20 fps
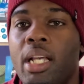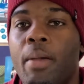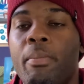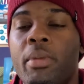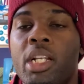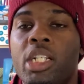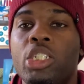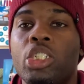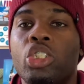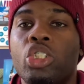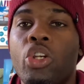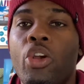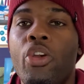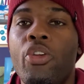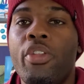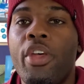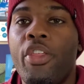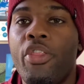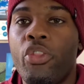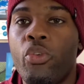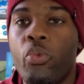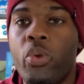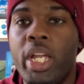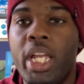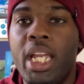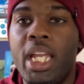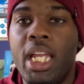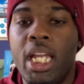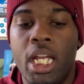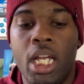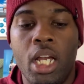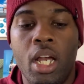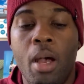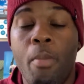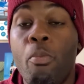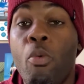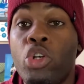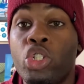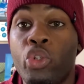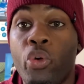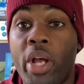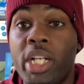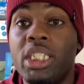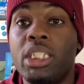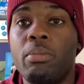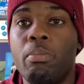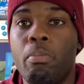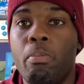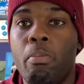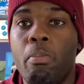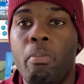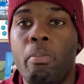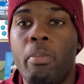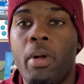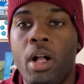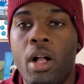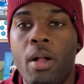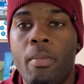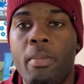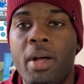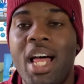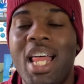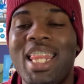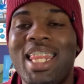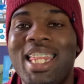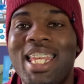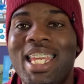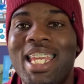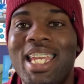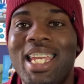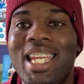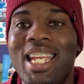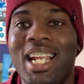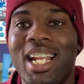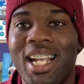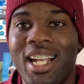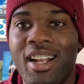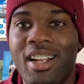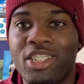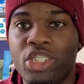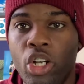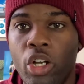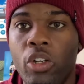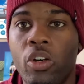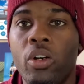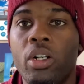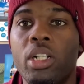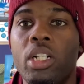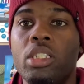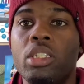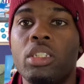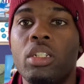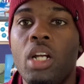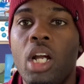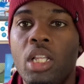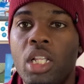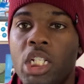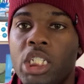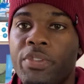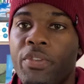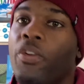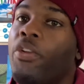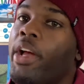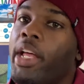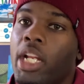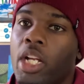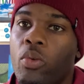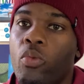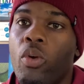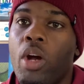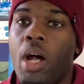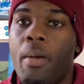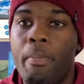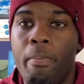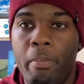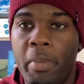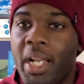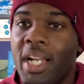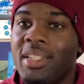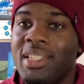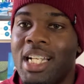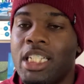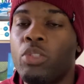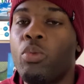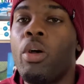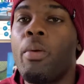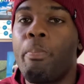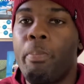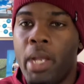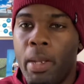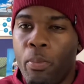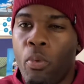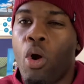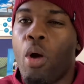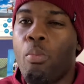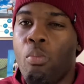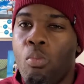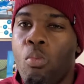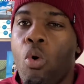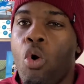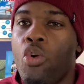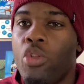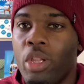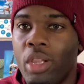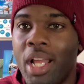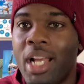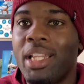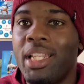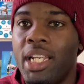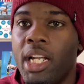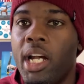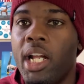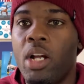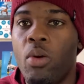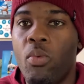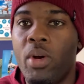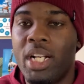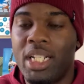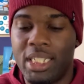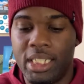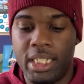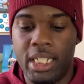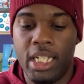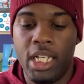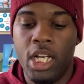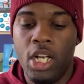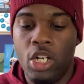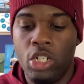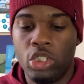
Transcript: I'm going to just show you the 3 moisturizing balm, the charcoal cleanser and the exfoliating rub, because that's what people are more than likely gonna want to see.